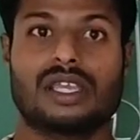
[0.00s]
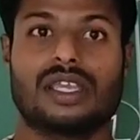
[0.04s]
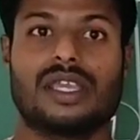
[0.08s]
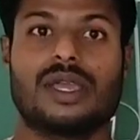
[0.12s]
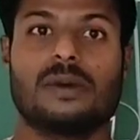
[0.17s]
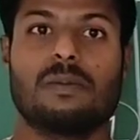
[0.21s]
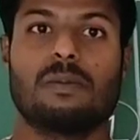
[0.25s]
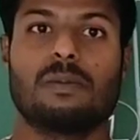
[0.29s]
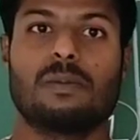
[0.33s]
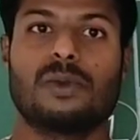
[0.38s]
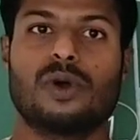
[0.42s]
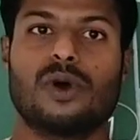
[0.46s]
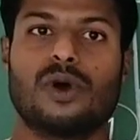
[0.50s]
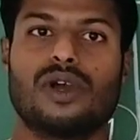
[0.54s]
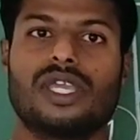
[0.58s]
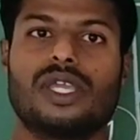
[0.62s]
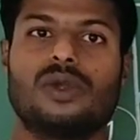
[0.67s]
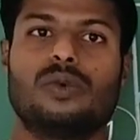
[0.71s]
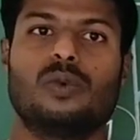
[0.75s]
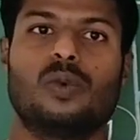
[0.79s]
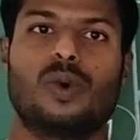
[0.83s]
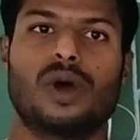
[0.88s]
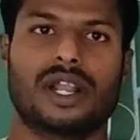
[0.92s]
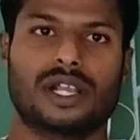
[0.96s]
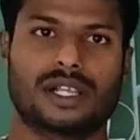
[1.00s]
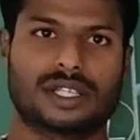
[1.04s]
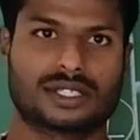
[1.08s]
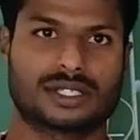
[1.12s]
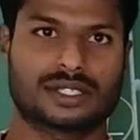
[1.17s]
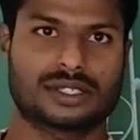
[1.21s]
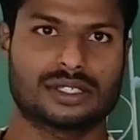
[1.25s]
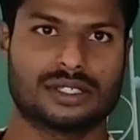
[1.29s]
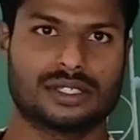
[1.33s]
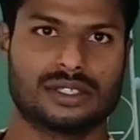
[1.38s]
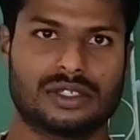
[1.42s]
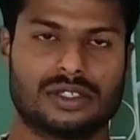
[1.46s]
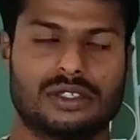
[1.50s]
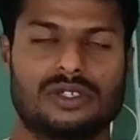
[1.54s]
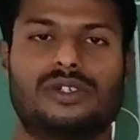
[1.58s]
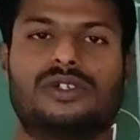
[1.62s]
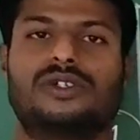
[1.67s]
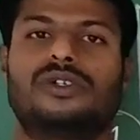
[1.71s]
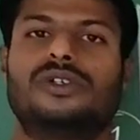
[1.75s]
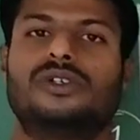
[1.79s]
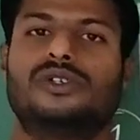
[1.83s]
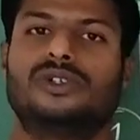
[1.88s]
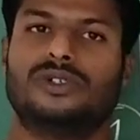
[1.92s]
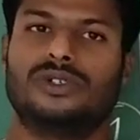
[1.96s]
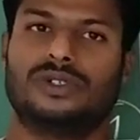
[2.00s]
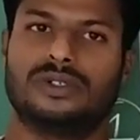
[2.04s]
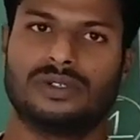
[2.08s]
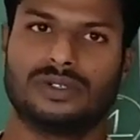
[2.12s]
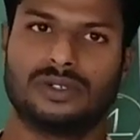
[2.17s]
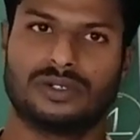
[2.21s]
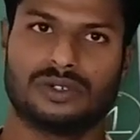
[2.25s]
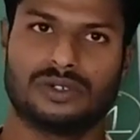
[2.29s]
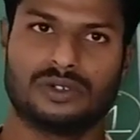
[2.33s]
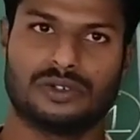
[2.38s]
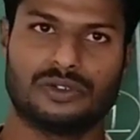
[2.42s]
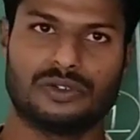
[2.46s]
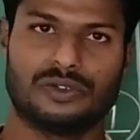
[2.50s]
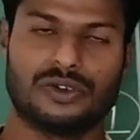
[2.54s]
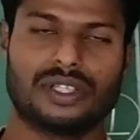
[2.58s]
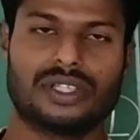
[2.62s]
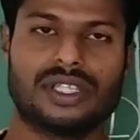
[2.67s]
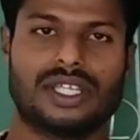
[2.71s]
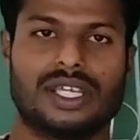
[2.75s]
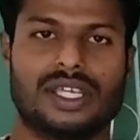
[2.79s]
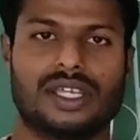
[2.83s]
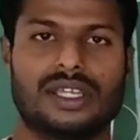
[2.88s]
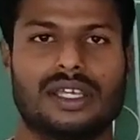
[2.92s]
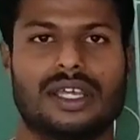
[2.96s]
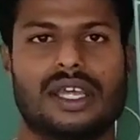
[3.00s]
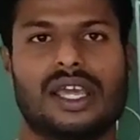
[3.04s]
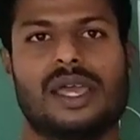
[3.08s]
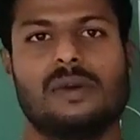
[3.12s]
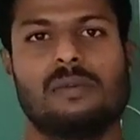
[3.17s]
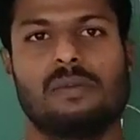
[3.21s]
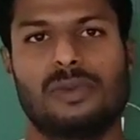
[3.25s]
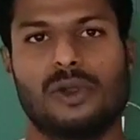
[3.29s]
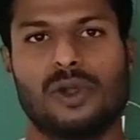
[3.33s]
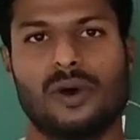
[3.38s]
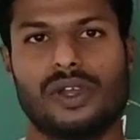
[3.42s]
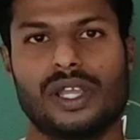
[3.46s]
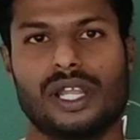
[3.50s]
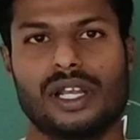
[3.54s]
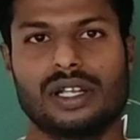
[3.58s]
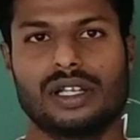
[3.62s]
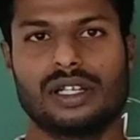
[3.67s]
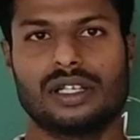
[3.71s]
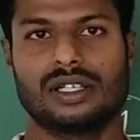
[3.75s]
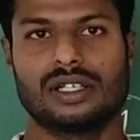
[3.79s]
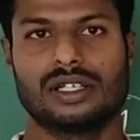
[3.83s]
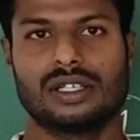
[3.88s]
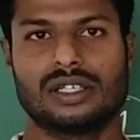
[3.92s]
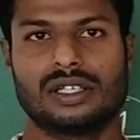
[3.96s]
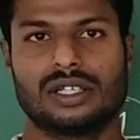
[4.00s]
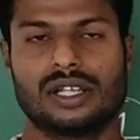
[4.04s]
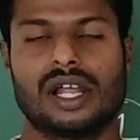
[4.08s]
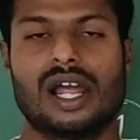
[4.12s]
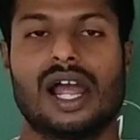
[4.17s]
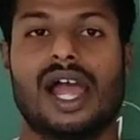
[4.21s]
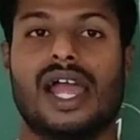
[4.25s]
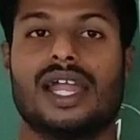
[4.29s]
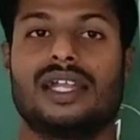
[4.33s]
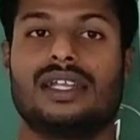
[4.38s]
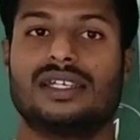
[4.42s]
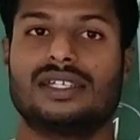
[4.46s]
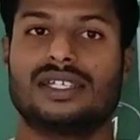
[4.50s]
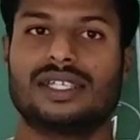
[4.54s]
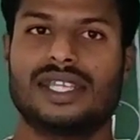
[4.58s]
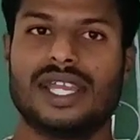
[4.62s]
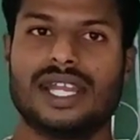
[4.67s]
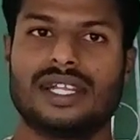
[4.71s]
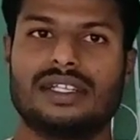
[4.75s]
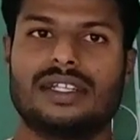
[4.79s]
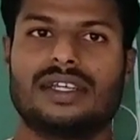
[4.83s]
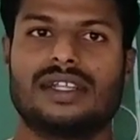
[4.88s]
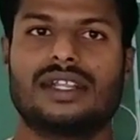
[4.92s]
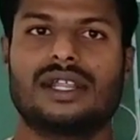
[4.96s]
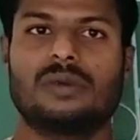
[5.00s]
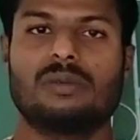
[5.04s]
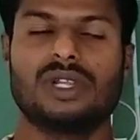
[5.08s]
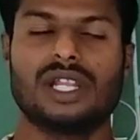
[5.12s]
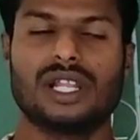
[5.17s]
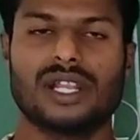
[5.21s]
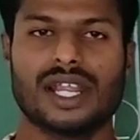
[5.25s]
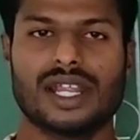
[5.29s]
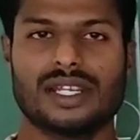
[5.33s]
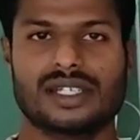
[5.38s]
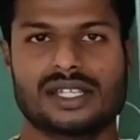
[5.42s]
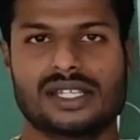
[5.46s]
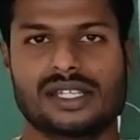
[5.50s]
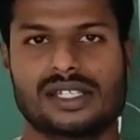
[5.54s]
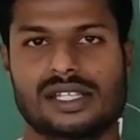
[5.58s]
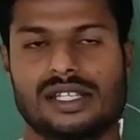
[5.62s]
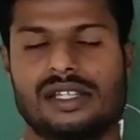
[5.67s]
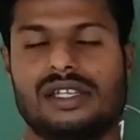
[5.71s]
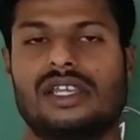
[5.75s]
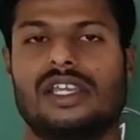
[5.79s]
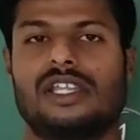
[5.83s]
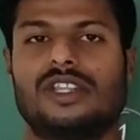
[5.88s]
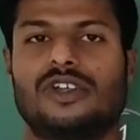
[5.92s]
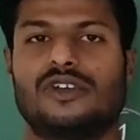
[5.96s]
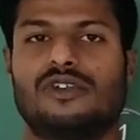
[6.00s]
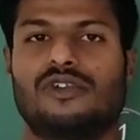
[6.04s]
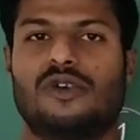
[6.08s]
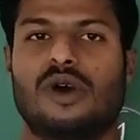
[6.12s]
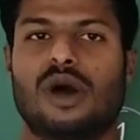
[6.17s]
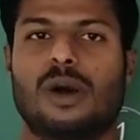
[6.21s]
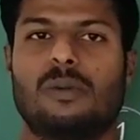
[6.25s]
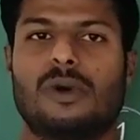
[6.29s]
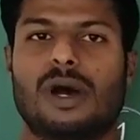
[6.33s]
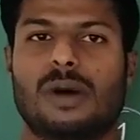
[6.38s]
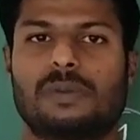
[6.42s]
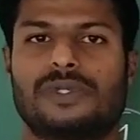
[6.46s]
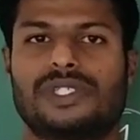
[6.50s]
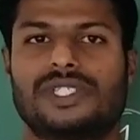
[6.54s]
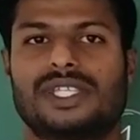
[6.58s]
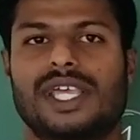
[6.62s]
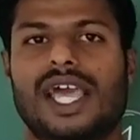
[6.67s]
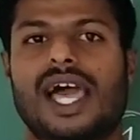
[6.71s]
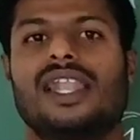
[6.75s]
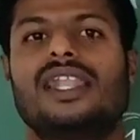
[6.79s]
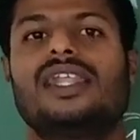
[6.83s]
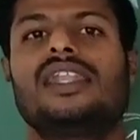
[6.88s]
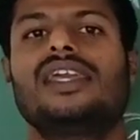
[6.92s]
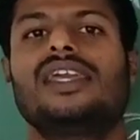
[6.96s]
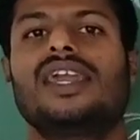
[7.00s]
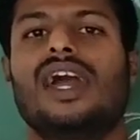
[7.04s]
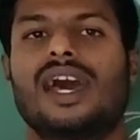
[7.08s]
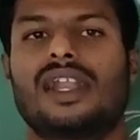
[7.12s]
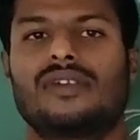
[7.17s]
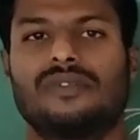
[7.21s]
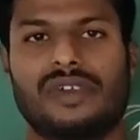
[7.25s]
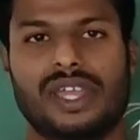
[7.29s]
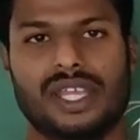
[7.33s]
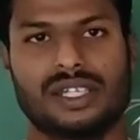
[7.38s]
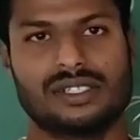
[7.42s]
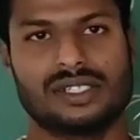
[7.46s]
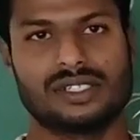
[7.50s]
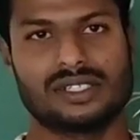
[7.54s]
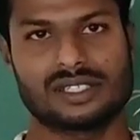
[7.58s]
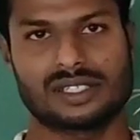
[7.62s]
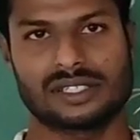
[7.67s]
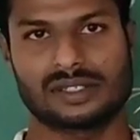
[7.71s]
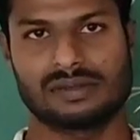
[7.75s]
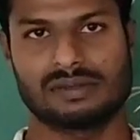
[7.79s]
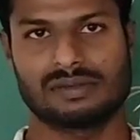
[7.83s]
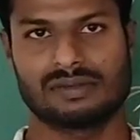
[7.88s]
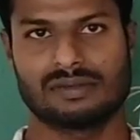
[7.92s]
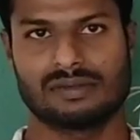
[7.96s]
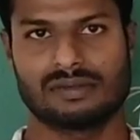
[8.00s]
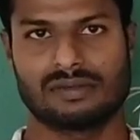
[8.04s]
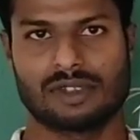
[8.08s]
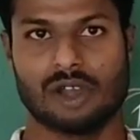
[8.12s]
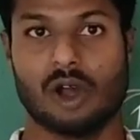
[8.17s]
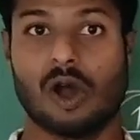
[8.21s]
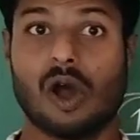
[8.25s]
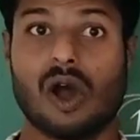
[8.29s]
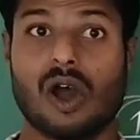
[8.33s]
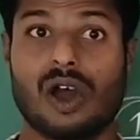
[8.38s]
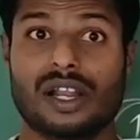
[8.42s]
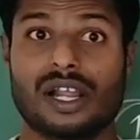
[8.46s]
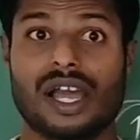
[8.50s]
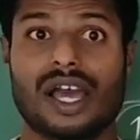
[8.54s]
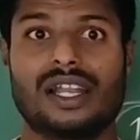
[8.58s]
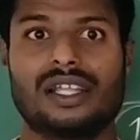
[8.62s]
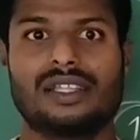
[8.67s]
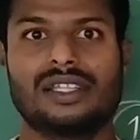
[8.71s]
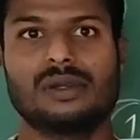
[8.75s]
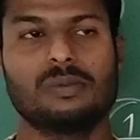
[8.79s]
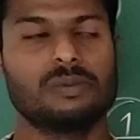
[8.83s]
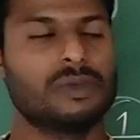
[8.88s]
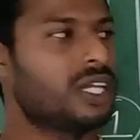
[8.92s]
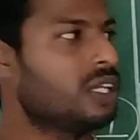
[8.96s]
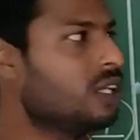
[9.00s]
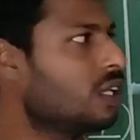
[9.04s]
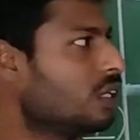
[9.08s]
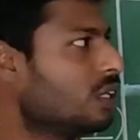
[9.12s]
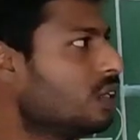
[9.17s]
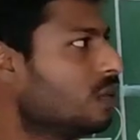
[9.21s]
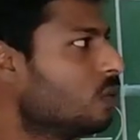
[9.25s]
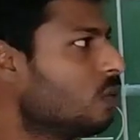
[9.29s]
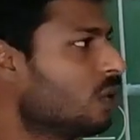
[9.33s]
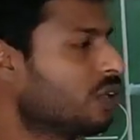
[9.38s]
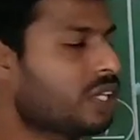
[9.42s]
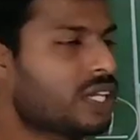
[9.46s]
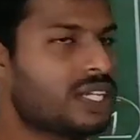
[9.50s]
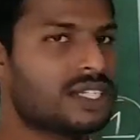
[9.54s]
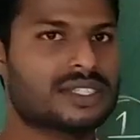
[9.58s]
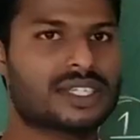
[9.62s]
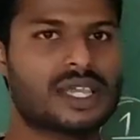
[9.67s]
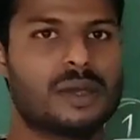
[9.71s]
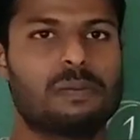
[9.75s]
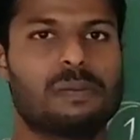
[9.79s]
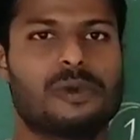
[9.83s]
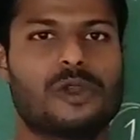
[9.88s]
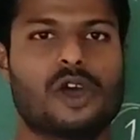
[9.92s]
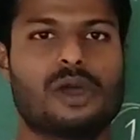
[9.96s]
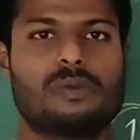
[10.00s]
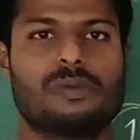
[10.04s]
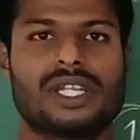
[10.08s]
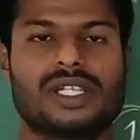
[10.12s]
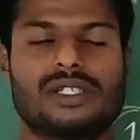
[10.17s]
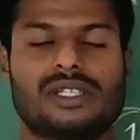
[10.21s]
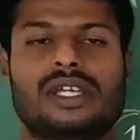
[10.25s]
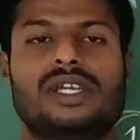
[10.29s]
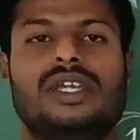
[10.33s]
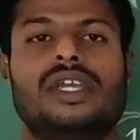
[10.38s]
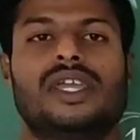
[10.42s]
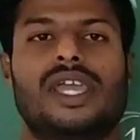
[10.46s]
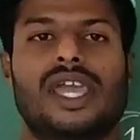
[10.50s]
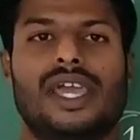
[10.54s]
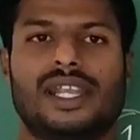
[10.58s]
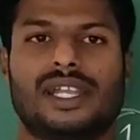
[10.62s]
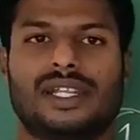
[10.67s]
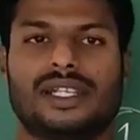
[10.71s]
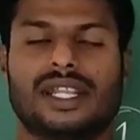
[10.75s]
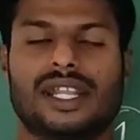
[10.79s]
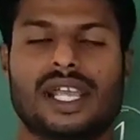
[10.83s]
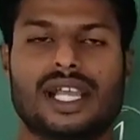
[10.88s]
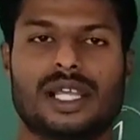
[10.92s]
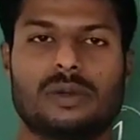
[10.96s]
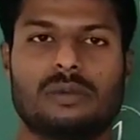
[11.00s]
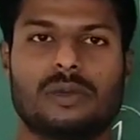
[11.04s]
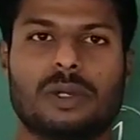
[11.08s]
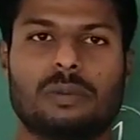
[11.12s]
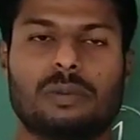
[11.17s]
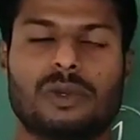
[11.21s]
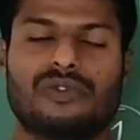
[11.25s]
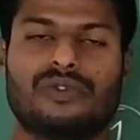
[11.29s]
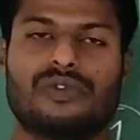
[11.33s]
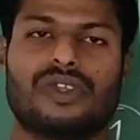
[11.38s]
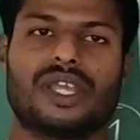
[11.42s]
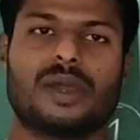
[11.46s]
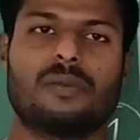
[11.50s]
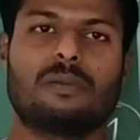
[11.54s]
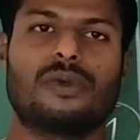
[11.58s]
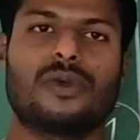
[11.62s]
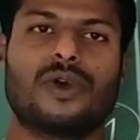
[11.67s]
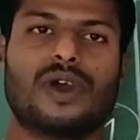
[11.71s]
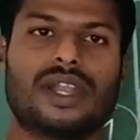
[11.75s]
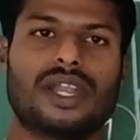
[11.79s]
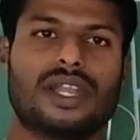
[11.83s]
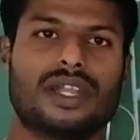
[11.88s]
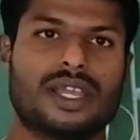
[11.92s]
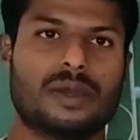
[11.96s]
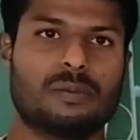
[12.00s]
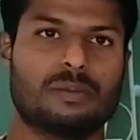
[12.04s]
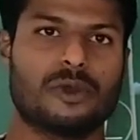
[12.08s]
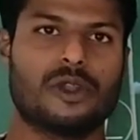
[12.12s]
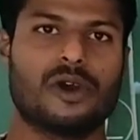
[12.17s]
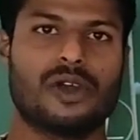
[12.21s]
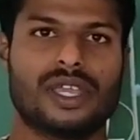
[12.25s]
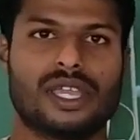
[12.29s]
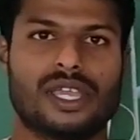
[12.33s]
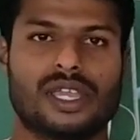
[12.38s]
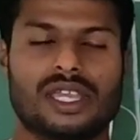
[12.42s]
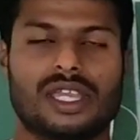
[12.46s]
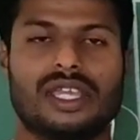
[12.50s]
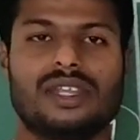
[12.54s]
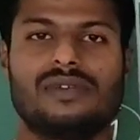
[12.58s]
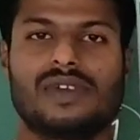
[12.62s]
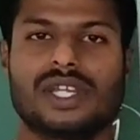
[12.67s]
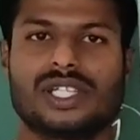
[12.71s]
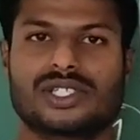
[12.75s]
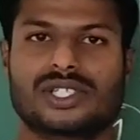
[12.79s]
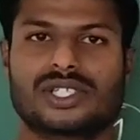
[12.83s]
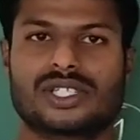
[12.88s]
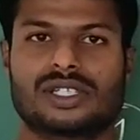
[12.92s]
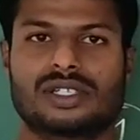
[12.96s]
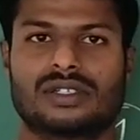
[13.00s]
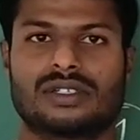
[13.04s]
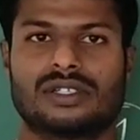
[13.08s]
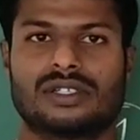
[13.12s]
employee works for the employer and get remunerated in the form of salary or wages. Or another meaning, what is employment? A written agreement between employer and employee in which